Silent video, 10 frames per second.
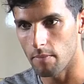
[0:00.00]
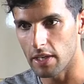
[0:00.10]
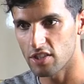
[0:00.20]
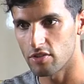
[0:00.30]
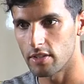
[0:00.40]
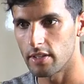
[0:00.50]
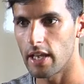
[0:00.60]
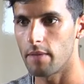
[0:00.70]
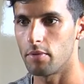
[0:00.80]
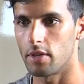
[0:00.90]
mixture in
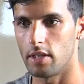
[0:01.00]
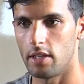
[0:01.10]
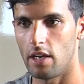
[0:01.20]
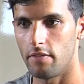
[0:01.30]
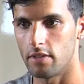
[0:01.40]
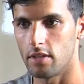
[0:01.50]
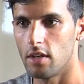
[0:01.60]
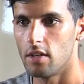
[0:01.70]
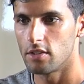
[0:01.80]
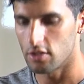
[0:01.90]
there and put it in the oven.
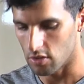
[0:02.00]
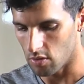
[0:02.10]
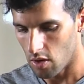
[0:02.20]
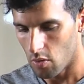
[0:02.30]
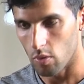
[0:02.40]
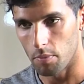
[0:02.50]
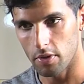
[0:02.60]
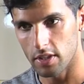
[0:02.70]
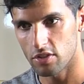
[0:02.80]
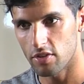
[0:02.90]
So We'll
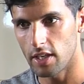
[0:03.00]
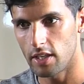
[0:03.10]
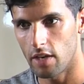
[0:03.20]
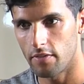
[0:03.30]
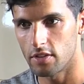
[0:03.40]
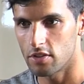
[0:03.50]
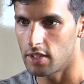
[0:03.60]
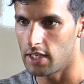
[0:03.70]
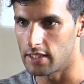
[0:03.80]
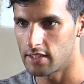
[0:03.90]
put this straight in the oven so
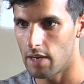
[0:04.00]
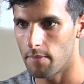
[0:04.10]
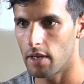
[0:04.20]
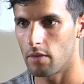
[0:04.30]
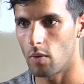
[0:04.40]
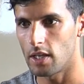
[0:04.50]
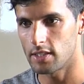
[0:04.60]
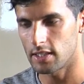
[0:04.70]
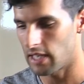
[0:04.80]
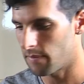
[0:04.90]
it heats up and whilst
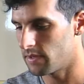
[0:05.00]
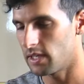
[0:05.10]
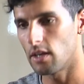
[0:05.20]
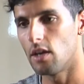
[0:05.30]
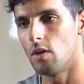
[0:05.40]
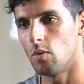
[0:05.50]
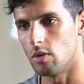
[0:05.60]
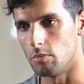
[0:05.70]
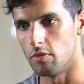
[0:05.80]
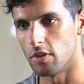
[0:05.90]
that's happening,
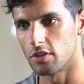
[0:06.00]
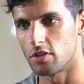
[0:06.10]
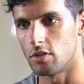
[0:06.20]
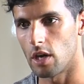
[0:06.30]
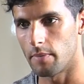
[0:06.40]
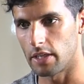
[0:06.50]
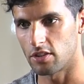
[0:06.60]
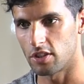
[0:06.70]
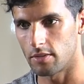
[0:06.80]
we'll move on to our mixture.